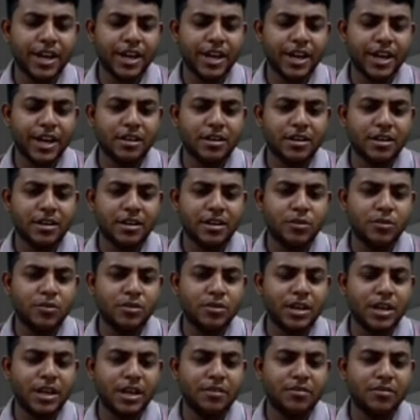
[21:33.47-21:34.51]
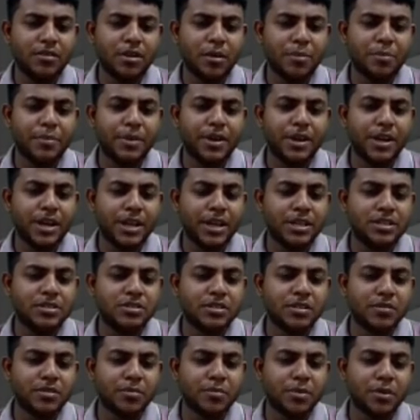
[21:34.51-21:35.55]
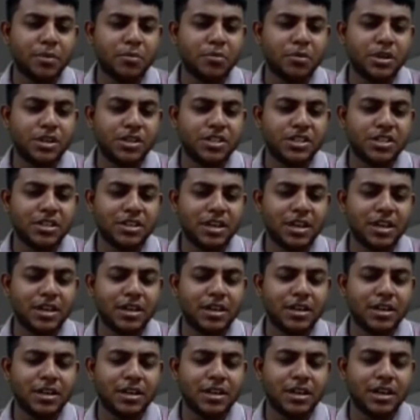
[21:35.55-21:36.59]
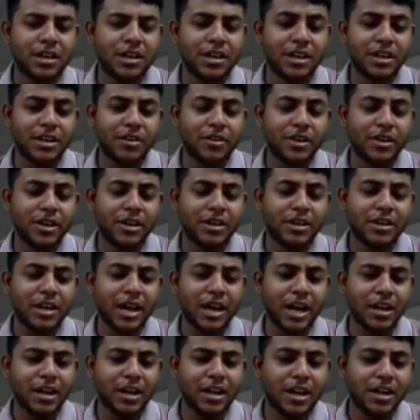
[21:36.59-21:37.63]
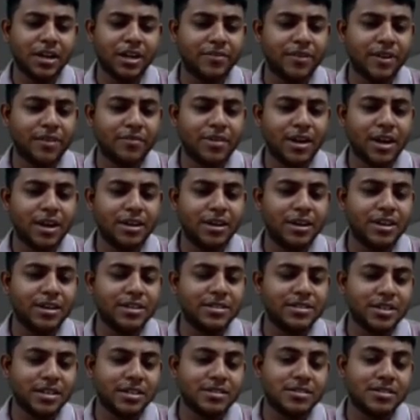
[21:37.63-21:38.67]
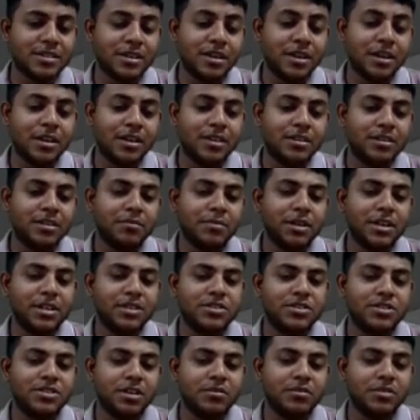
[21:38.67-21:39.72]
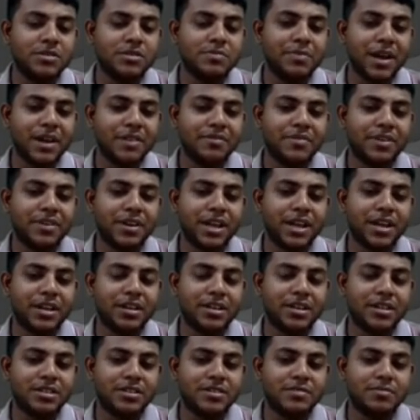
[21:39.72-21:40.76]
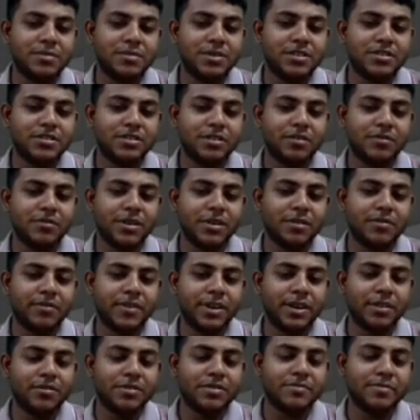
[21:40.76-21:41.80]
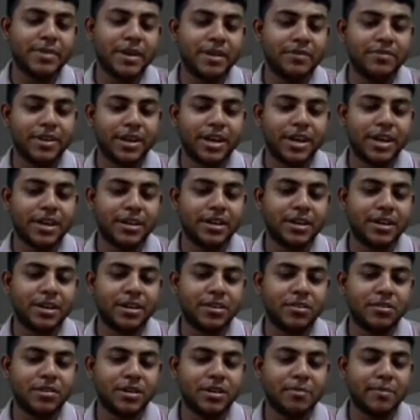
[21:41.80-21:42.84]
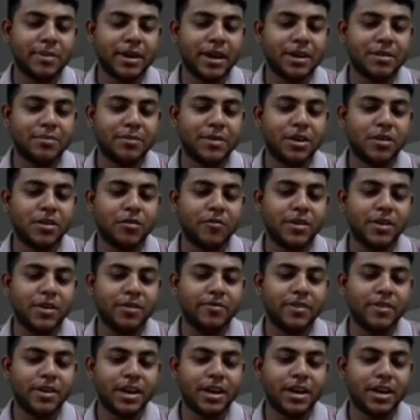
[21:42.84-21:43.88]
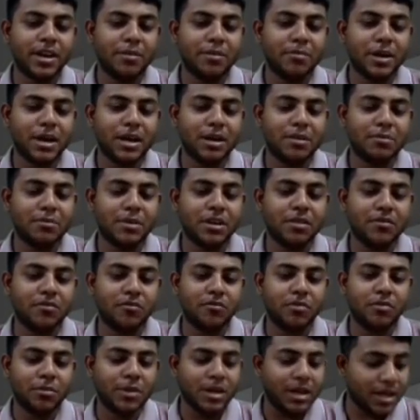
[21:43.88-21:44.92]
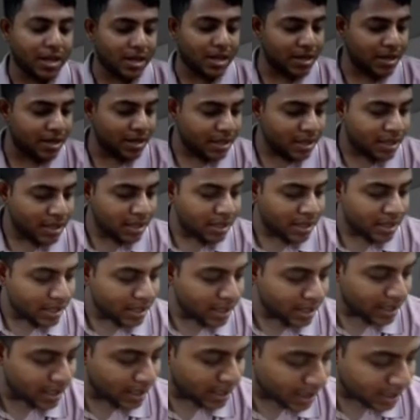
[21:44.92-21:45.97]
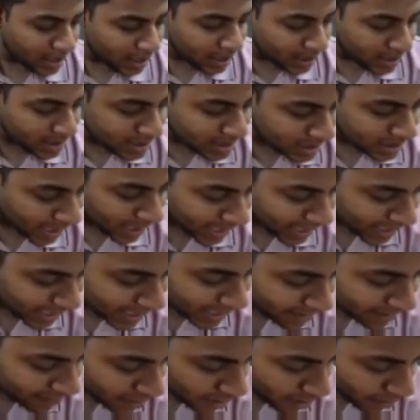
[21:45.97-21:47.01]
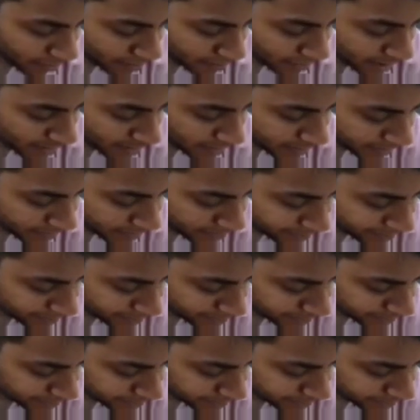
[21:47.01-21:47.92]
to cater to the development needs of the population. And during 1985-1986, the ministry was bifurcated. This Ministry of Welfare was bifurcated into Department of Welfare and Department of Women and Child Development.